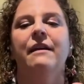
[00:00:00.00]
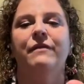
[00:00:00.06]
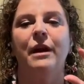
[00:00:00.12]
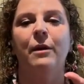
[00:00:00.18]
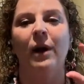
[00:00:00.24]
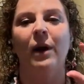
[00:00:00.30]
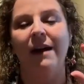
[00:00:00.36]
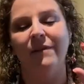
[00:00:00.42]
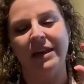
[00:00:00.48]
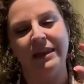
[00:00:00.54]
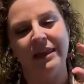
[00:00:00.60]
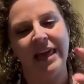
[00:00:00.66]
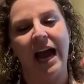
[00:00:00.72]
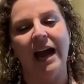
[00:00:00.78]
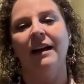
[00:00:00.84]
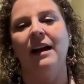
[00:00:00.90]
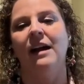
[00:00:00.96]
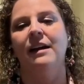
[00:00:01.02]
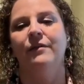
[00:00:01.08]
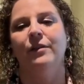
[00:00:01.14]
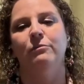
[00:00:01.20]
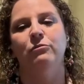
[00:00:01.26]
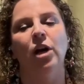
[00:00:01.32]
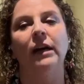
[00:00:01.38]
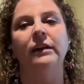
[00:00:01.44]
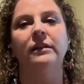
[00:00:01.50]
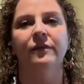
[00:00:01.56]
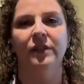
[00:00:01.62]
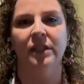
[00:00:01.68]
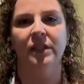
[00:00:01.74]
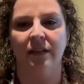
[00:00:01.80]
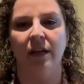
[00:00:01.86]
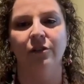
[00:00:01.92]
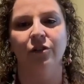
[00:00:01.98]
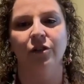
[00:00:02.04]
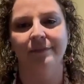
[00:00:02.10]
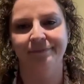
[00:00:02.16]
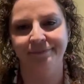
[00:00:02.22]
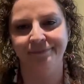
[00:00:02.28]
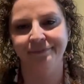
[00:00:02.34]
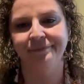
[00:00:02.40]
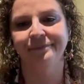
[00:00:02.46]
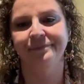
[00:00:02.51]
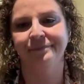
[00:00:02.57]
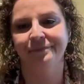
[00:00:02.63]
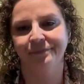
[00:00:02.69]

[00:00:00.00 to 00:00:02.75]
if they were having that kind of objective discussion.